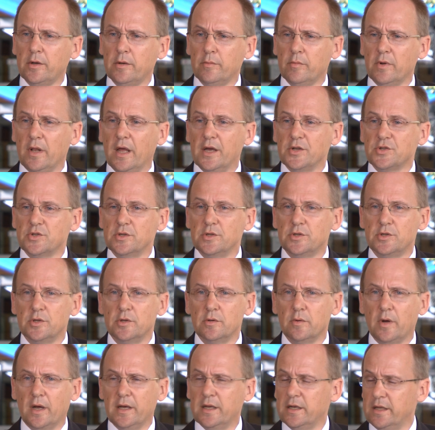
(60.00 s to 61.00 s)
in relation
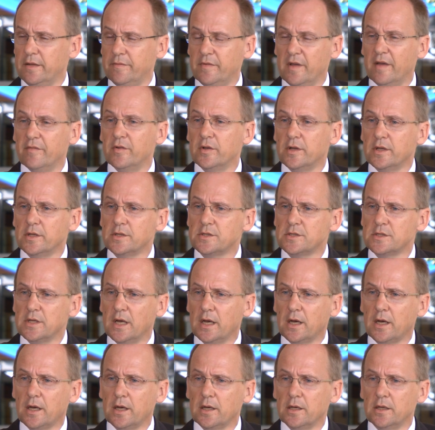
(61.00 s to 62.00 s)
to any of the evidence
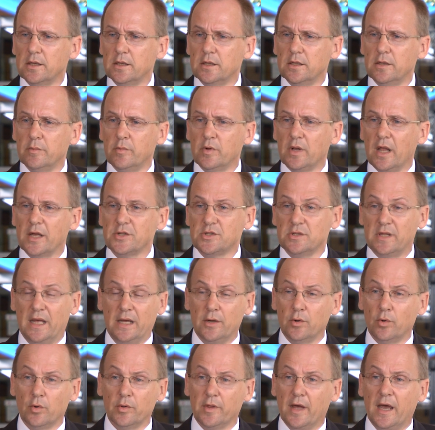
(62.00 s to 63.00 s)
in relation to
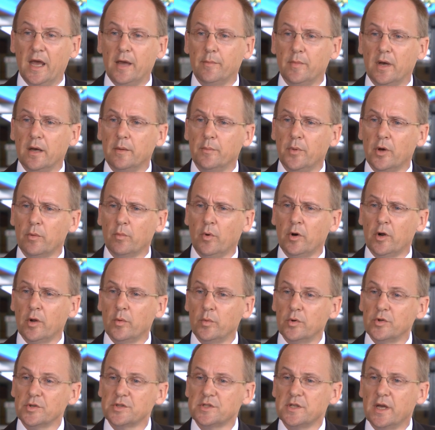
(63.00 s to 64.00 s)
that or the hammer, but what I
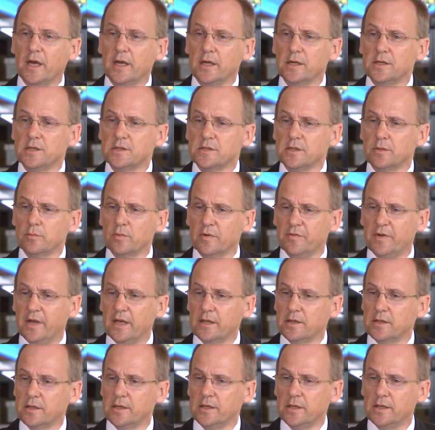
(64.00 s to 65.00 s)
will say is that
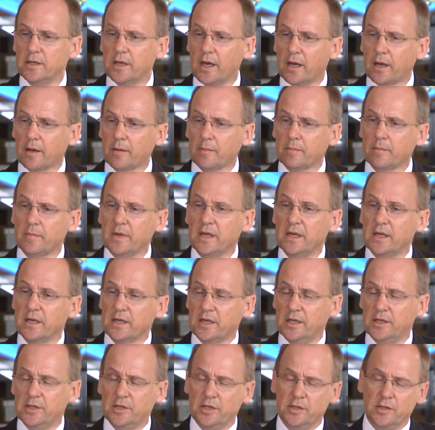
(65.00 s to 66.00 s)
without the
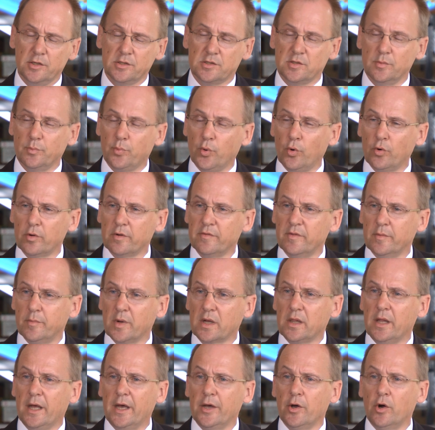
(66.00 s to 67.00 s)
continued support of the
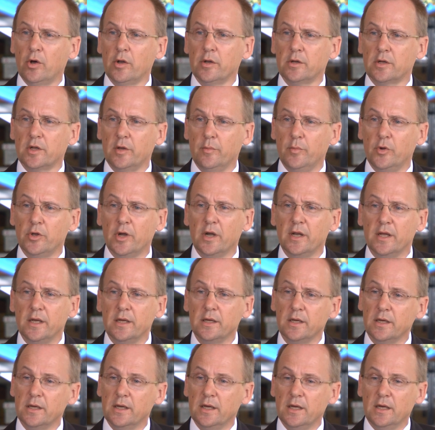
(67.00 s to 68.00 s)
Macleay Island
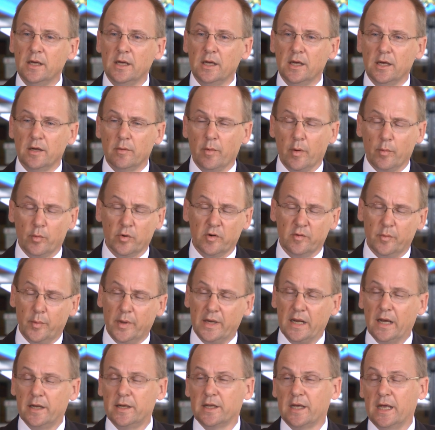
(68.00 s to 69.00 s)
community, we wouldn't have
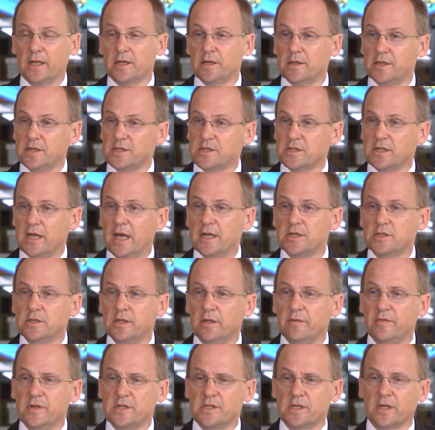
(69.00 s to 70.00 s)
been able to get to this stage
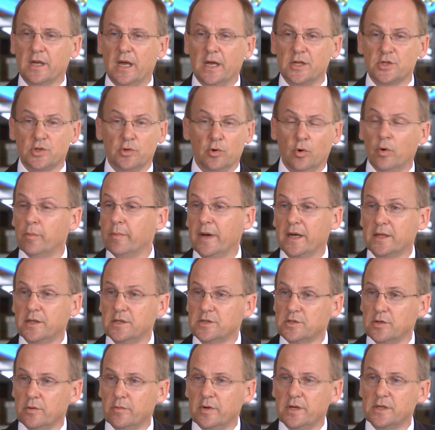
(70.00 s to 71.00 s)
in the investigation or make
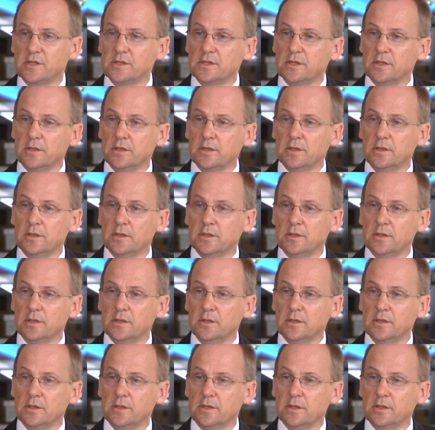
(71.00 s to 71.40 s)
this arrest.